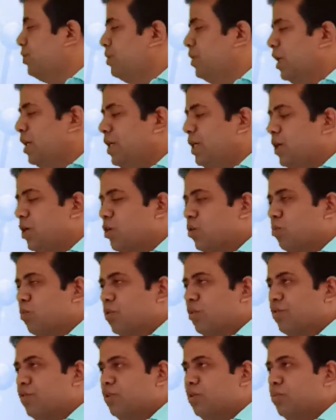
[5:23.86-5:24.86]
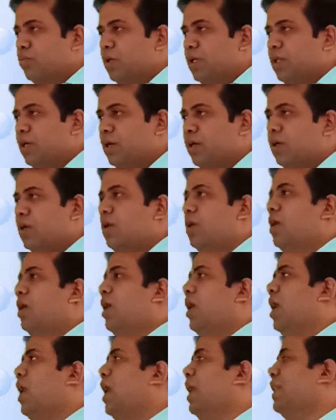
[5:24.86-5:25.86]
gel electrophoresis method,
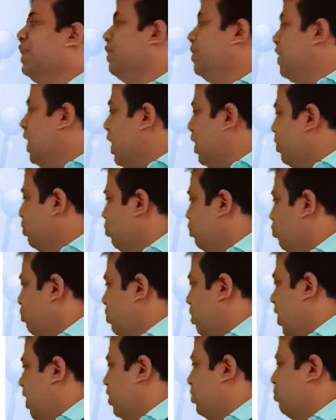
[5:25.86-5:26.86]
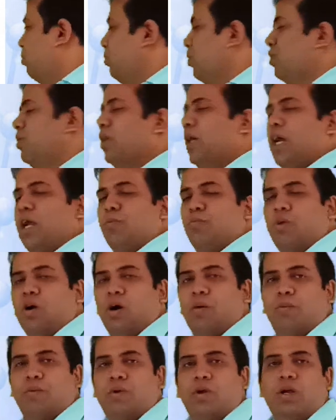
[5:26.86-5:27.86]
and that utilized with the help
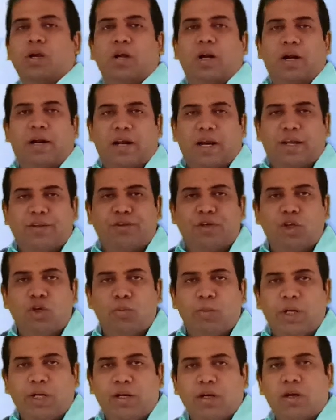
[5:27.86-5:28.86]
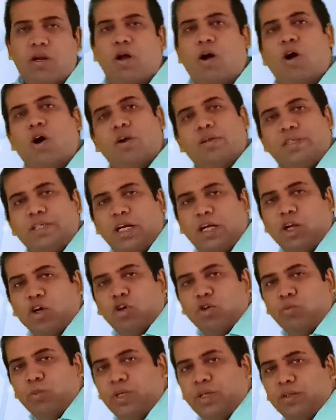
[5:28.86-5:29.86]
of transcellumeter or gel
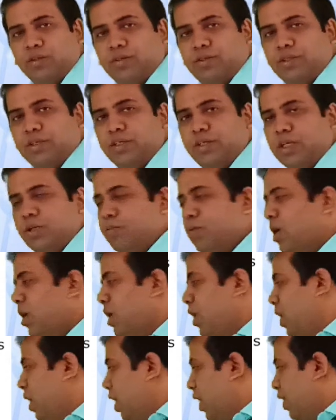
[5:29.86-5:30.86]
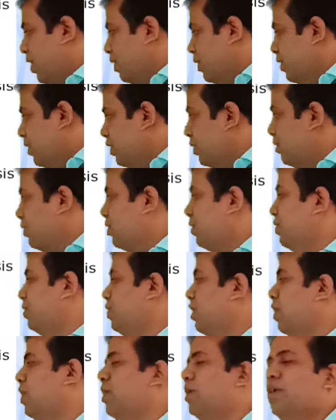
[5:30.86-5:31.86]
document existing, and this
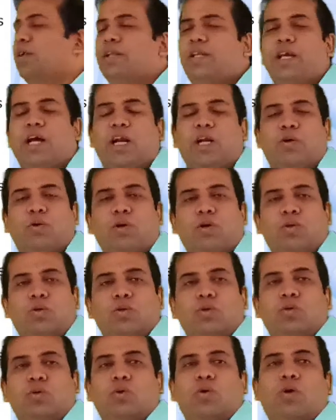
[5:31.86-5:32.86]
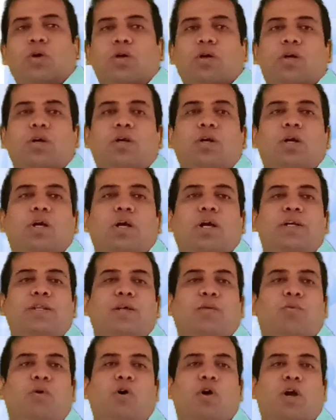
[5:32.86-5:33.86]
result they are going to store in
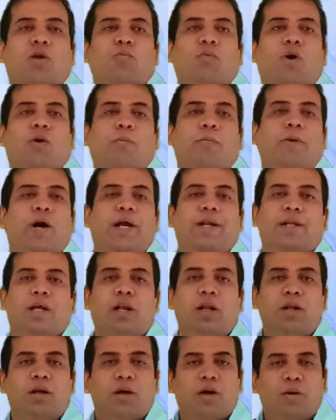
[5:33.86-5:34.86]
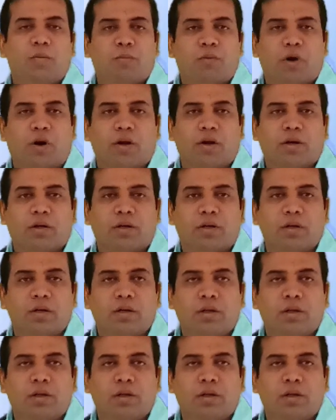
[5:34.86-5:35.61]
the form of final product.